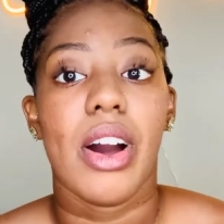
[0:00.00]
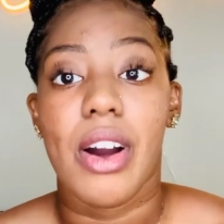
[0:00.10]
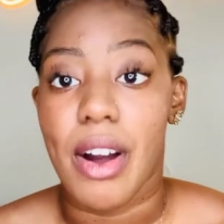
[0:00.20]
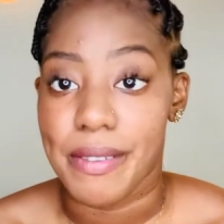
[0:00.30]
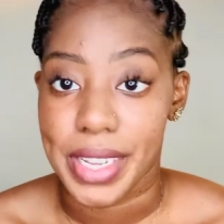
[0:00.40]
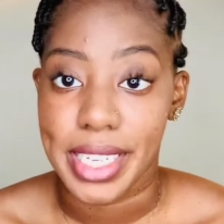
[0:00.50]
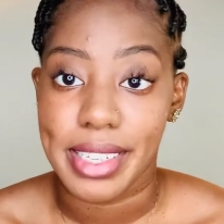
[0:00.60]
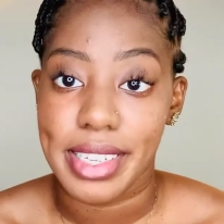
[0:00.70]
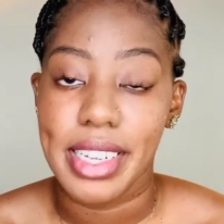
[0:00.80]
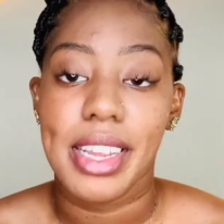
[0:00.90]

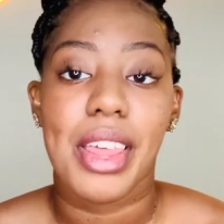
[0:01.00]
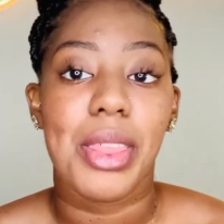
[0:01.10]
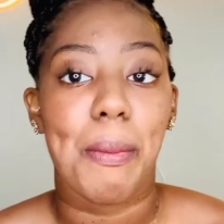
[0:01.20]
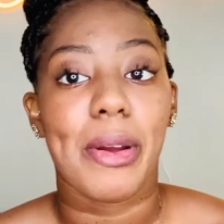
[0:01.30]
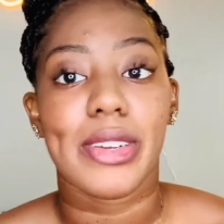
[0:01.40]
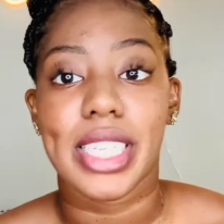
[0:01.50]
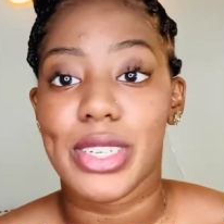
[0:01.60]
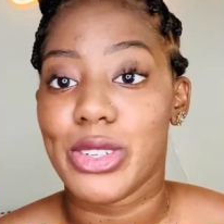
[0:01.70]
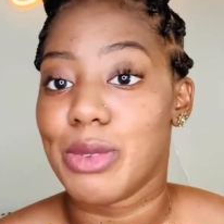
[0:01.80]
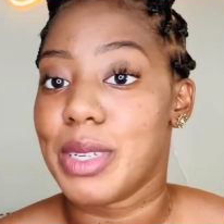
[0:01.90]
obviously the person
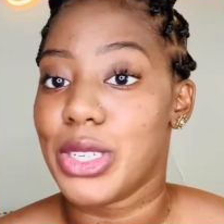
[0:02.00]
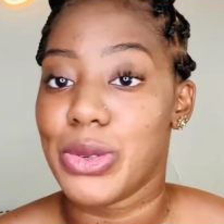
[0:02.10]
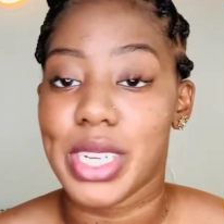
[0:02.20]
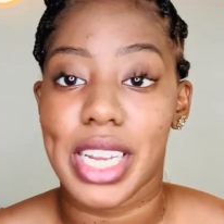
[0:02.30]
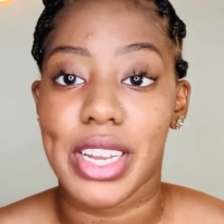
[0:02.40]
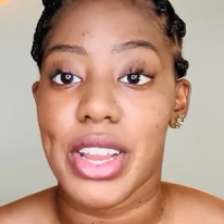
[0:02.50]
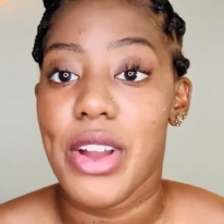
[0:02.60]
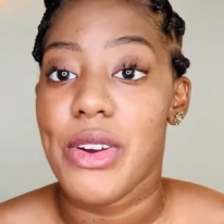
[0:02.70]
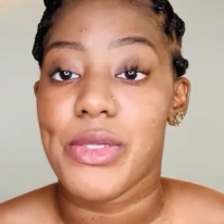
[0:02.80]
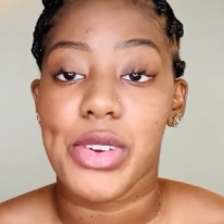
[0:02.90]
who's been doing it
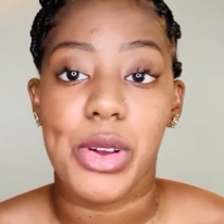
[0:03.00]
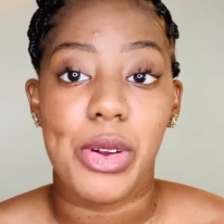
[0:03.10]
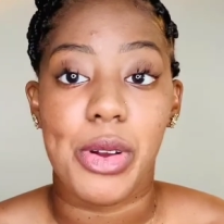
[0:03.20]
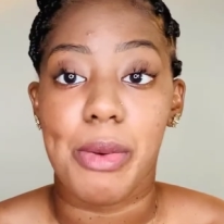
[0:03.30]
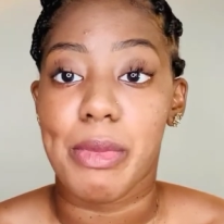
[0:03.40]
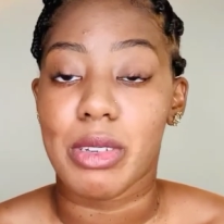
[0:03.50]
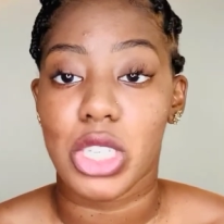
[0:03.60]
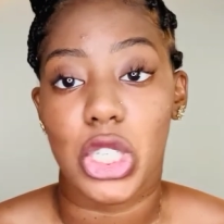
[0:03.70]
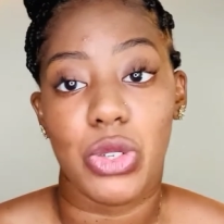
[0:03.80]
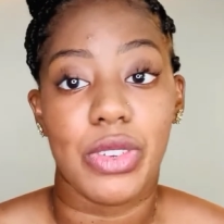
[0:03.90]
for a
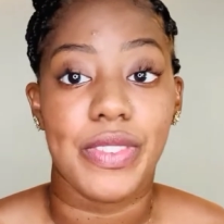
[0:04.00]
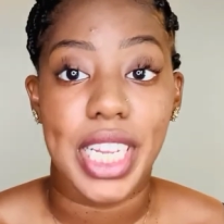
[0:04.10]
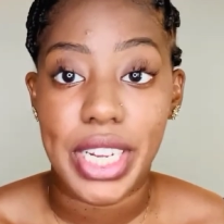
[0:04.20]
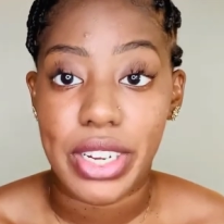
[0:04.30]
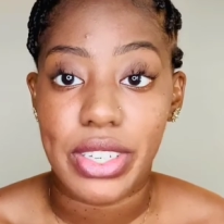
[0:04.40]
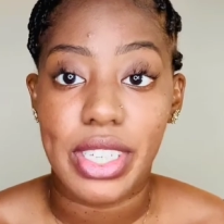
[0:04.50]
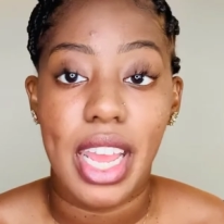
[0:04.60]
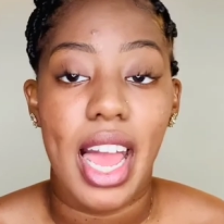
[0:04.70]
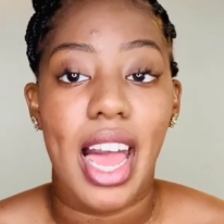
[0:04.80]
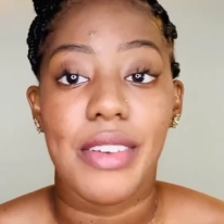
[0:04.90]
multitude of years
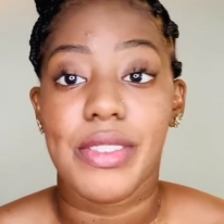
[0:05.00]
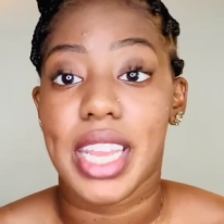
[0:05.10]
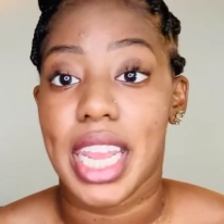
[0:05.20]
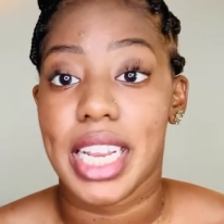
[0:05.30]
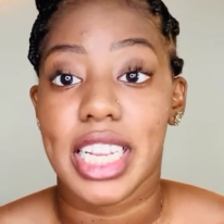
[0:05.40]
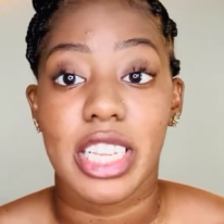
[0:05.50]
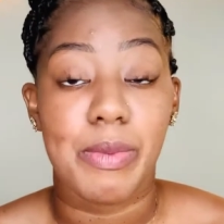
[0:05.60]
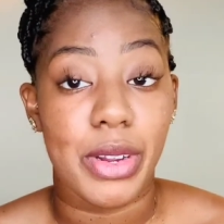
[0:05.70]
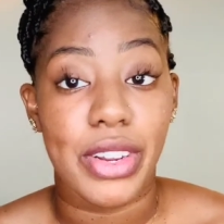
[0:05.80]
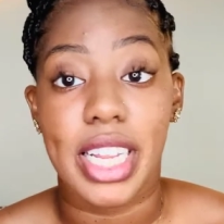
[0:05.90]
have gained
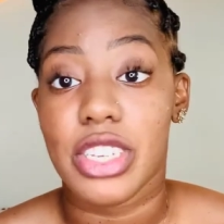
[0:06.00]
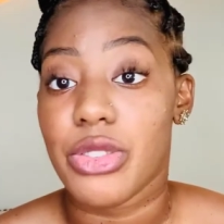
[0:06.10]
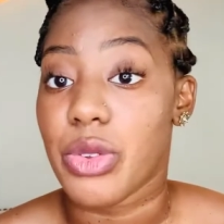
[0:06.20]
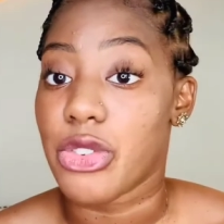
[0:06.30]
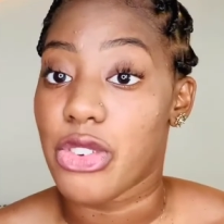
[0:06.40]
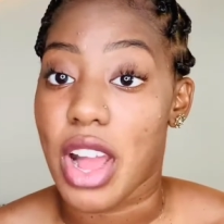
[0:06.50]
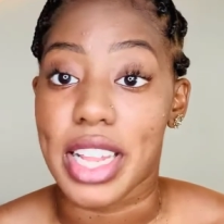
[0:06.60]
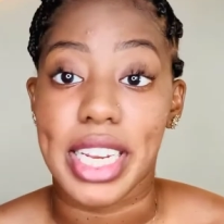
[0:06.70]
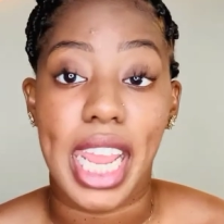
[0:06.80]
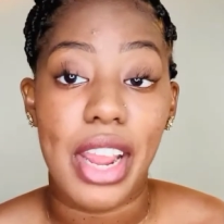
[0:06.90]
experience through trial
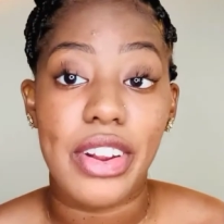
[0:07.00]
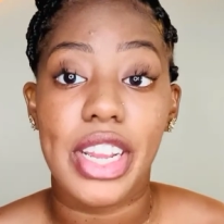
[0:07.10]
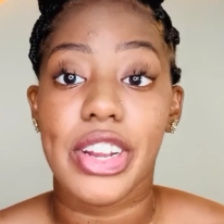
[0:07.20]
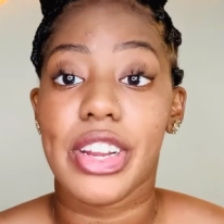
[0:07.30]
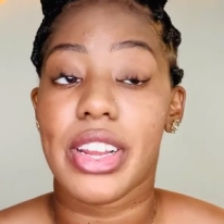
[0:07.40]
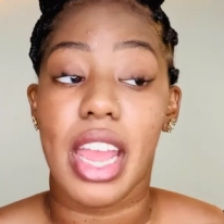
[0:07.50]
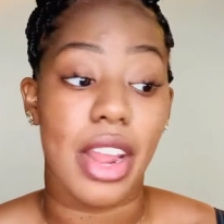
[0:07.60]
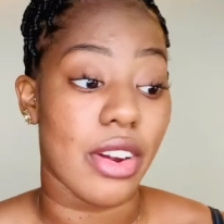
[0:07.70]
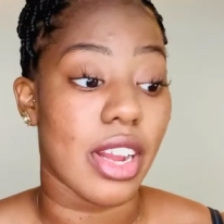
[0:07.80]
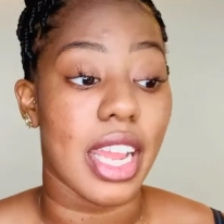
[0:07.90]
and error
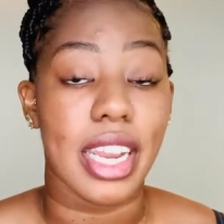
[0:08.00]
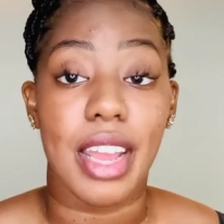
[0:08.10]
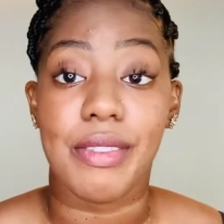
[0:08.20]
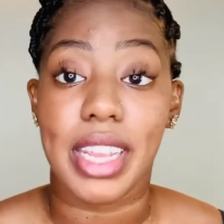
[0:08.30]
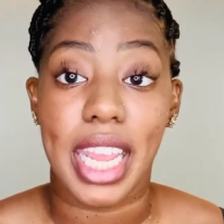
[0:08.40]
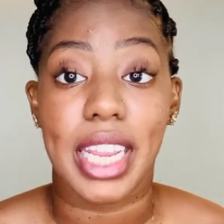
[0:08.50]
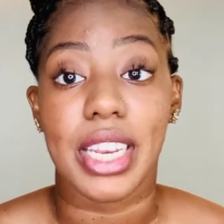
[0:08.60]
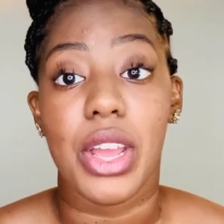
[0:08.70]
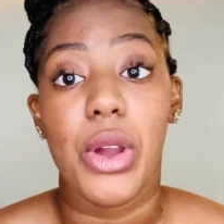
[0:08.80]
and have gained